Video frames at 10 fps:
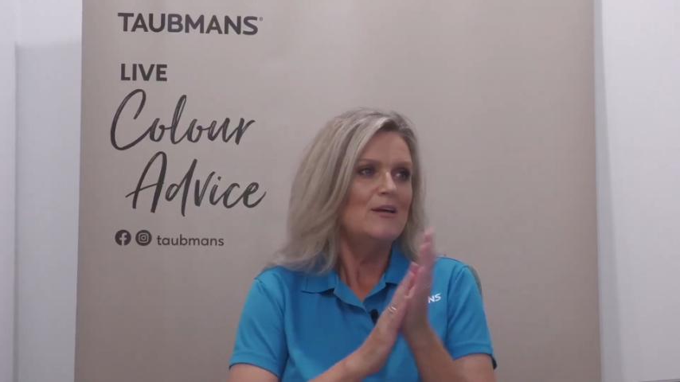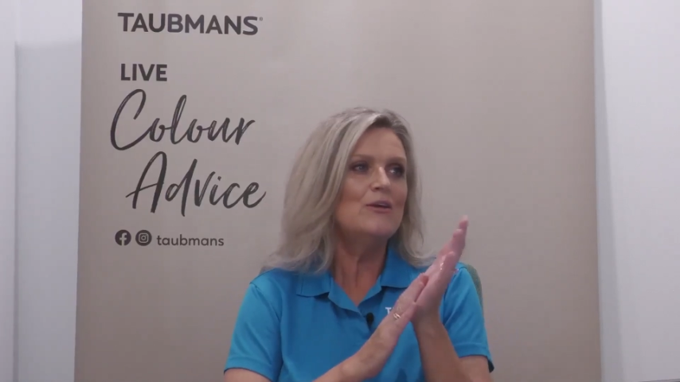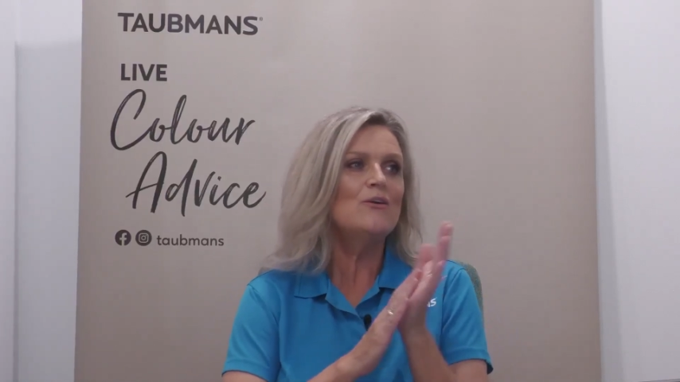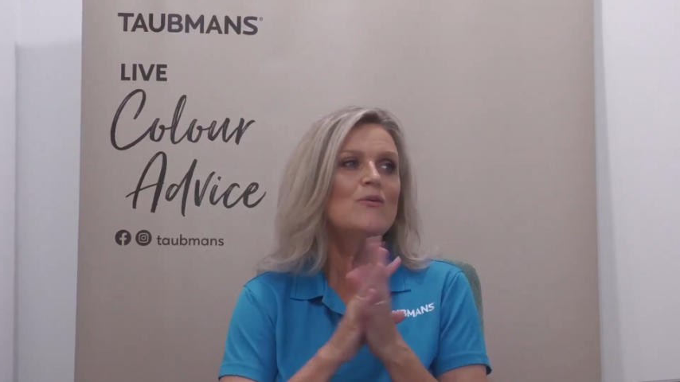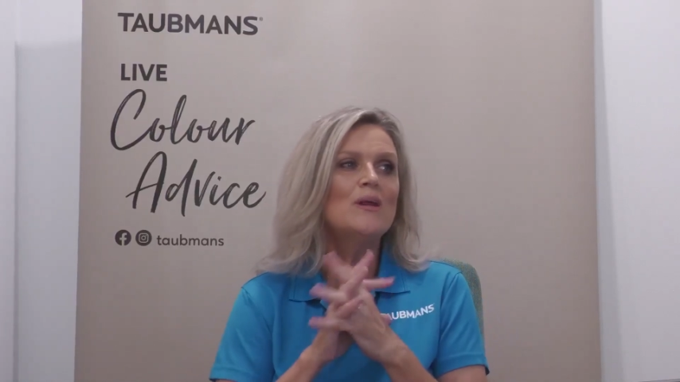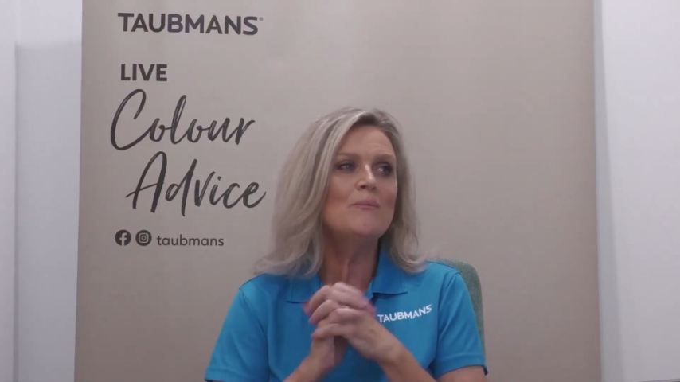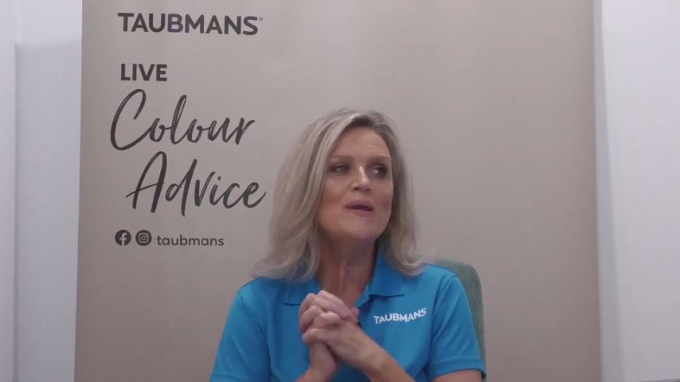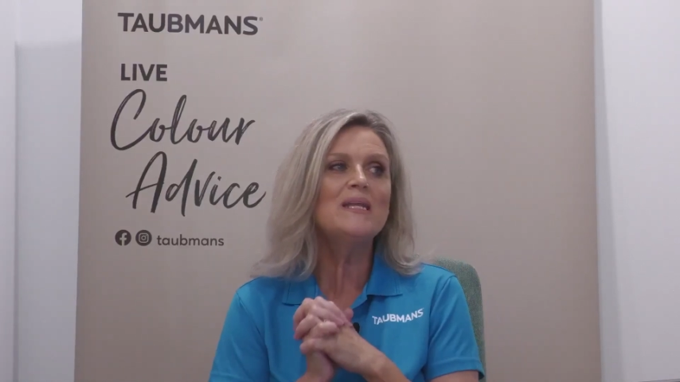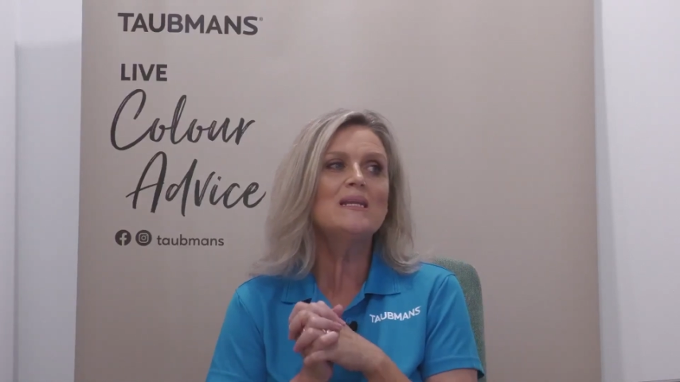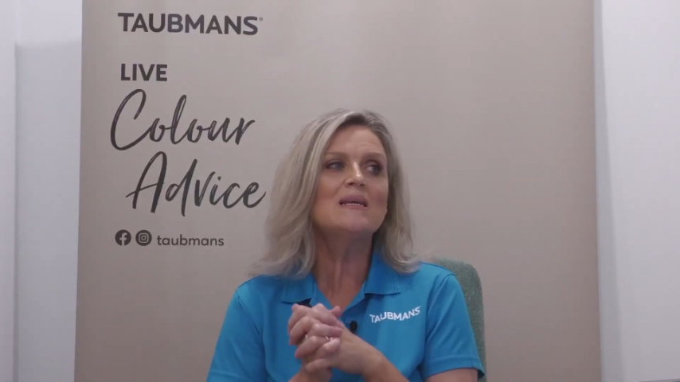You know what,
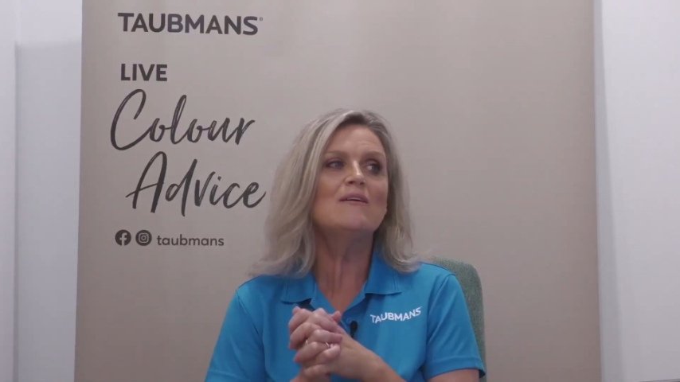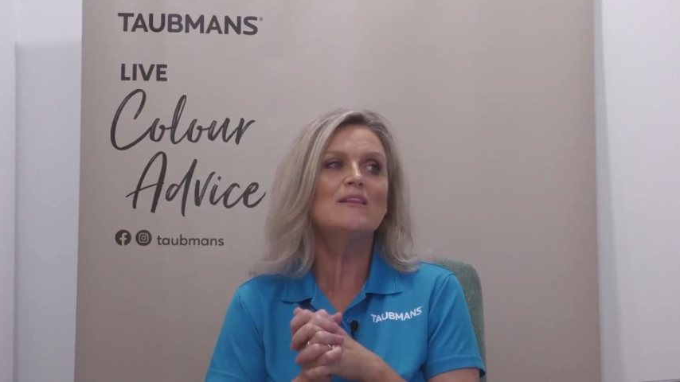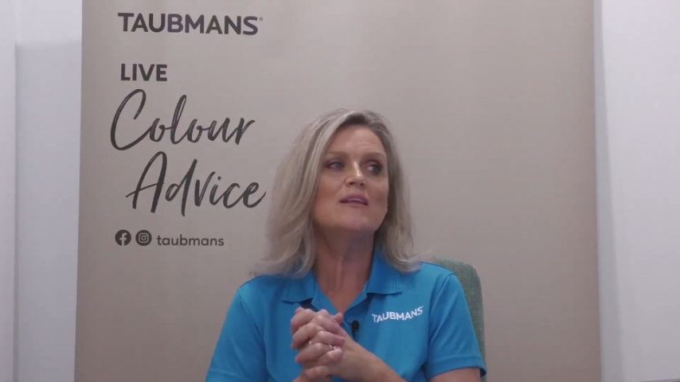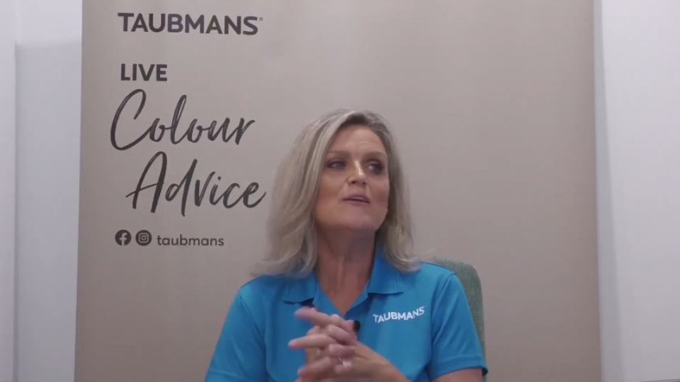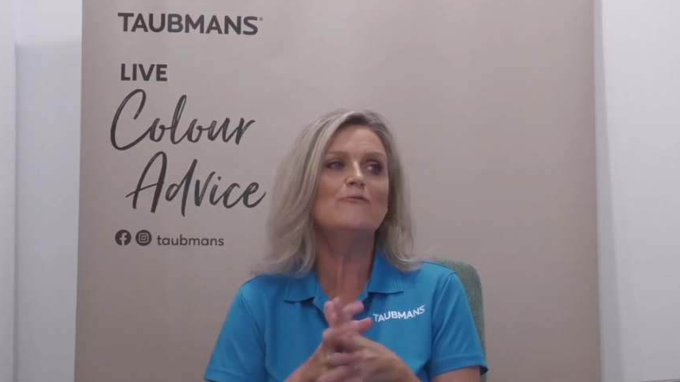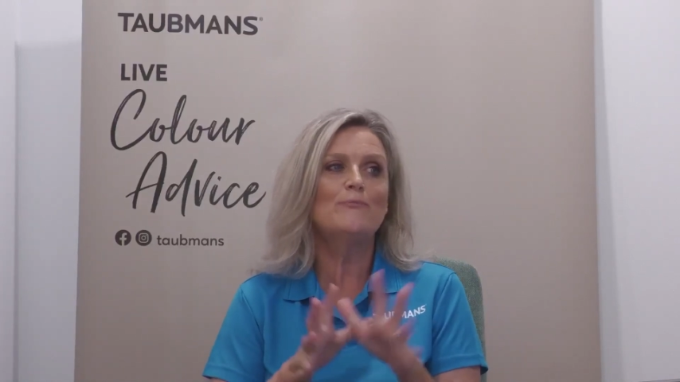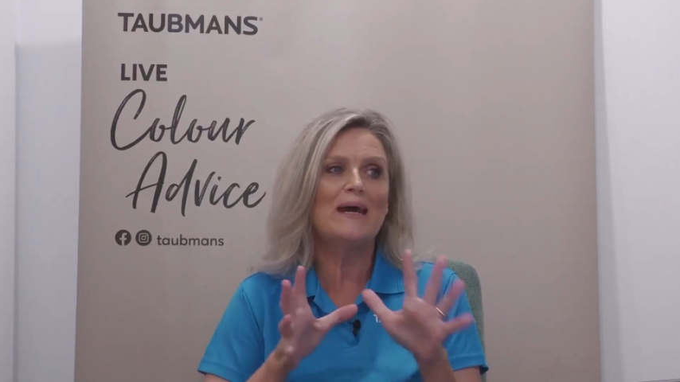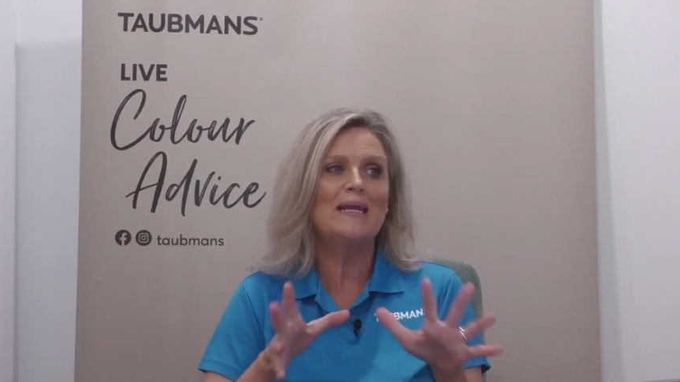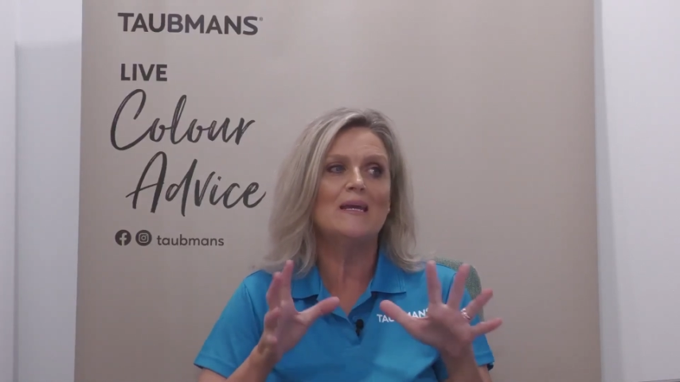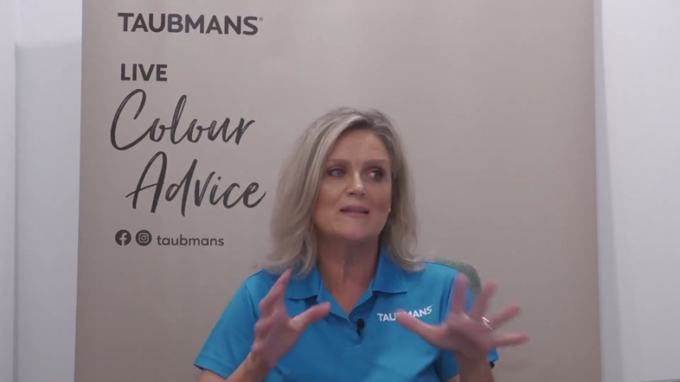immediately I think of
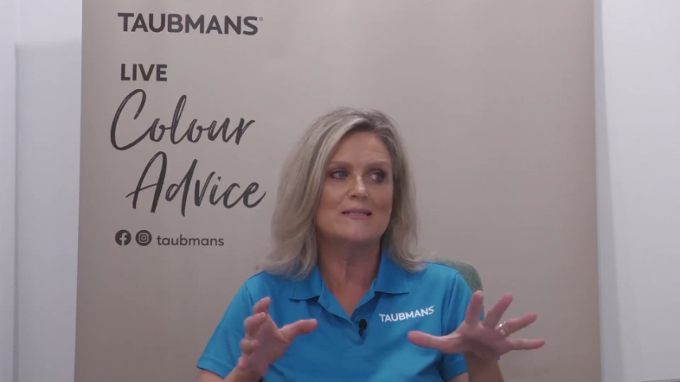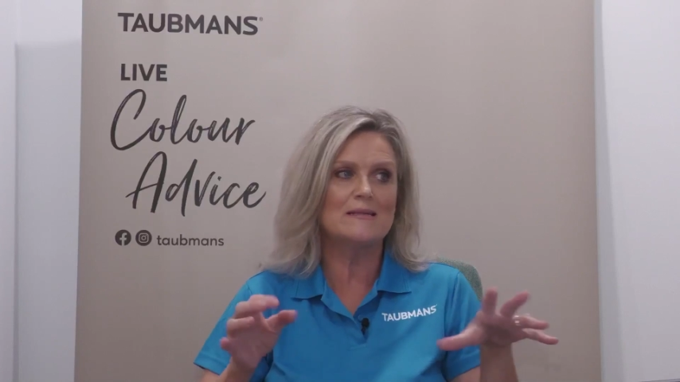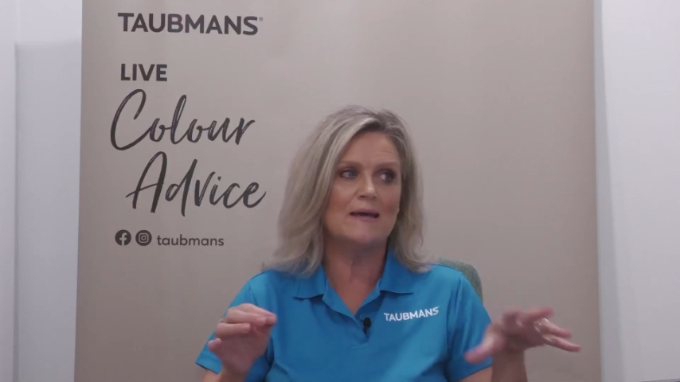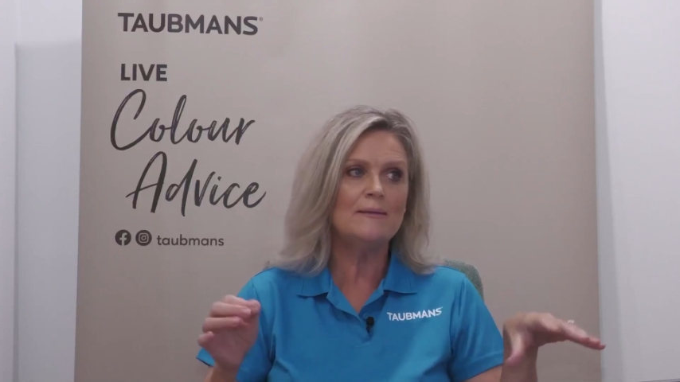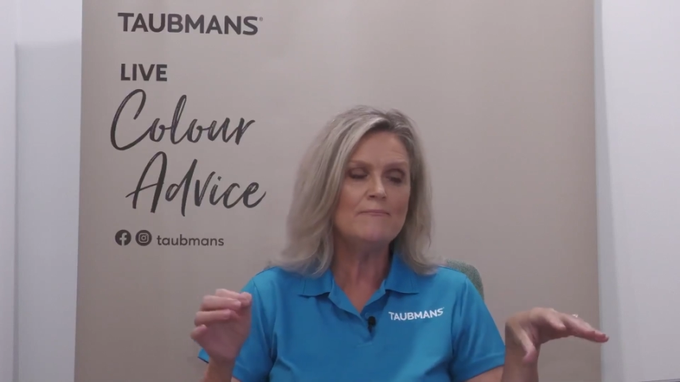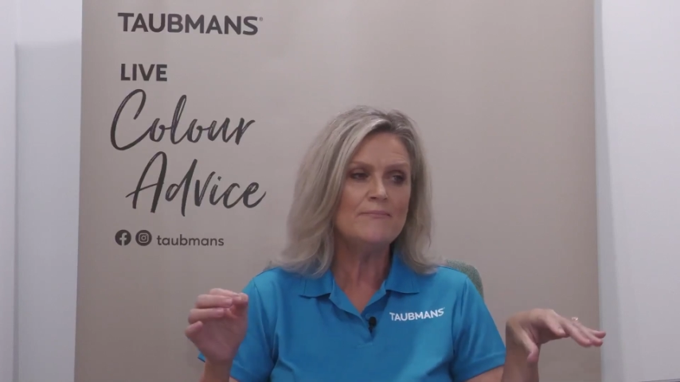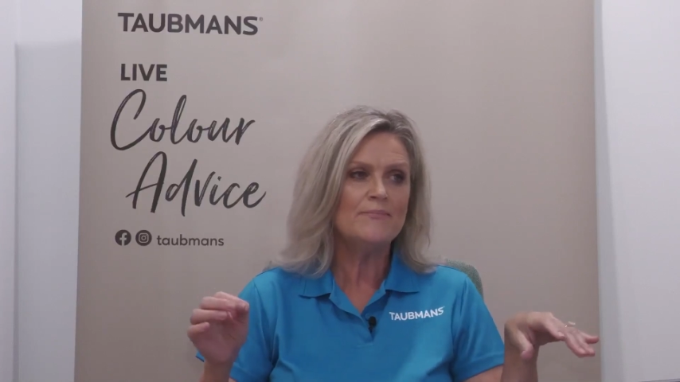painting it the same.